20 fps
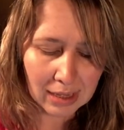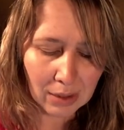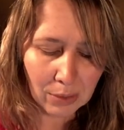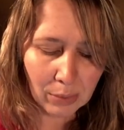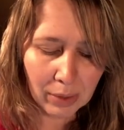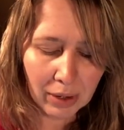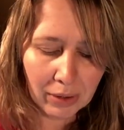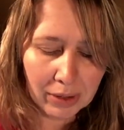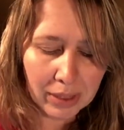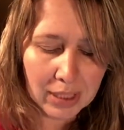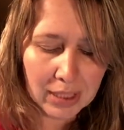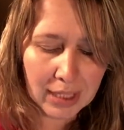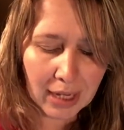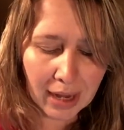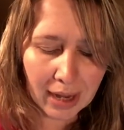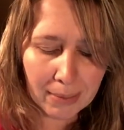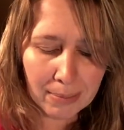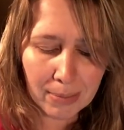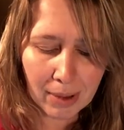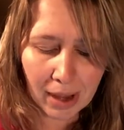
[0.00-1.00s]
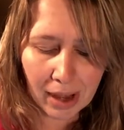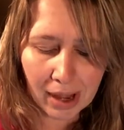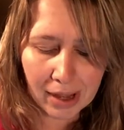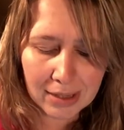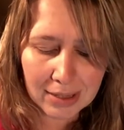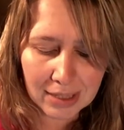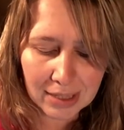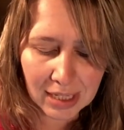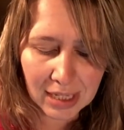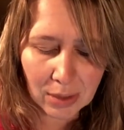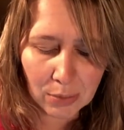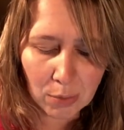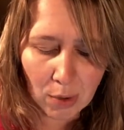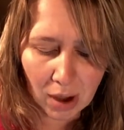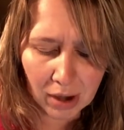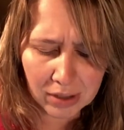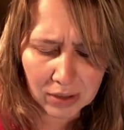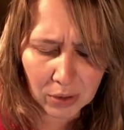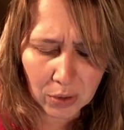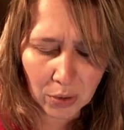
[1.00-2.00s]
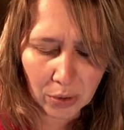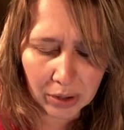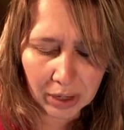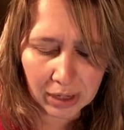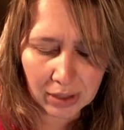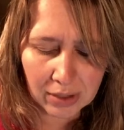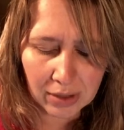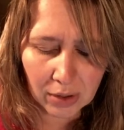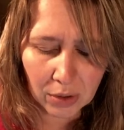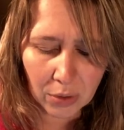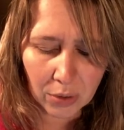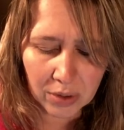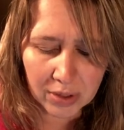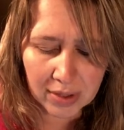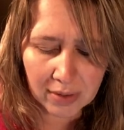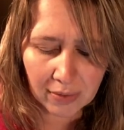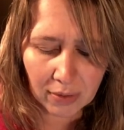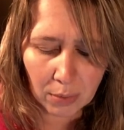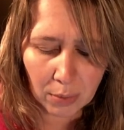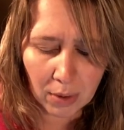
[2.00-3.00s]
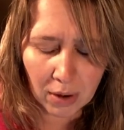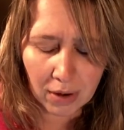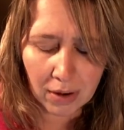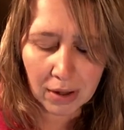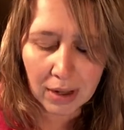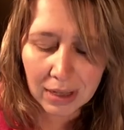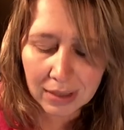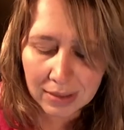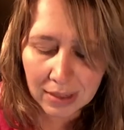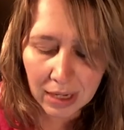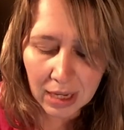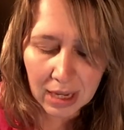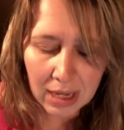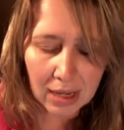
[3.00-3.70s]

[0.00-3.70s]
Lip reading: where in time past ye walked according to the course of the world,